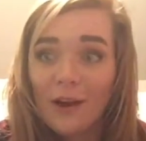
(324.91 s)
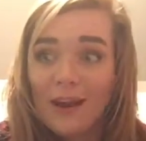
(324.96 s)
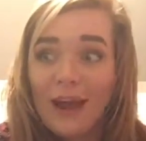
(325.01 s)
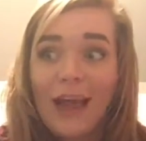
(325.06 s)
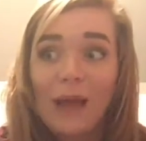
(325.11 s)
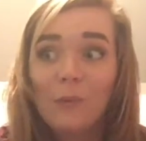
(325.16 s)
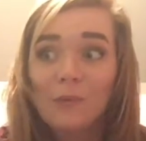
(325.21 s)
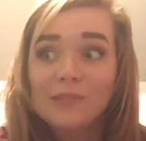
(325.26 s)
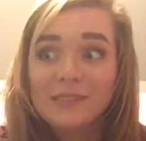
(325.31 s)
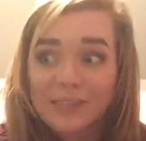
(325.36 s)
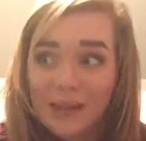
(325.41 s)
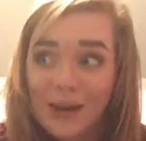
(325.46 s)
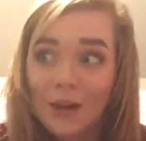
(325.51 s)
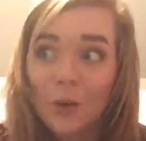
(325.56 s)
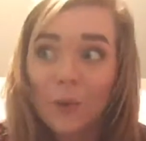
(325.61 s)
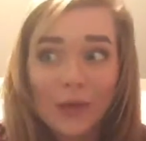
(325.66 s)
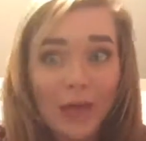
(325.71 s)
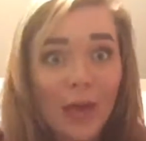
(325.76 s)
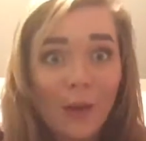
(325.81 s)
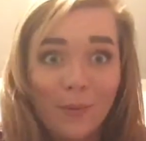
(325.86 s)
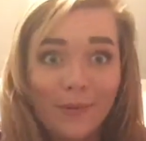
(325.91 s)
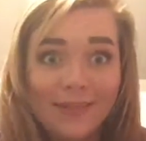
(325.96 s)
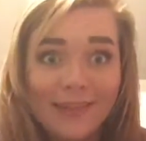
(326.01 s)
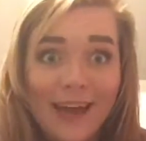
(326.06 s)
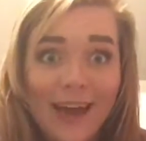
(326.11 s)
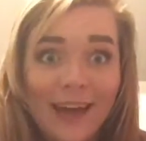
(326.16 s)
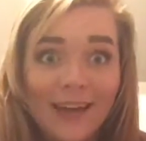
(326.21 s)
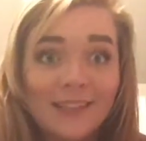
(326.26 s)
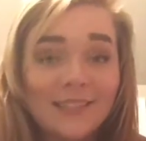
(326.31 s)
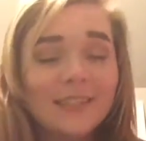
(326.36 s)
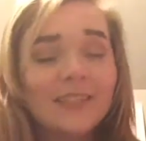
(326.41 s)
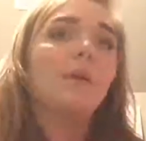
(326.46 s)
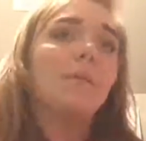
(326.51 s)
and I was not okay with that.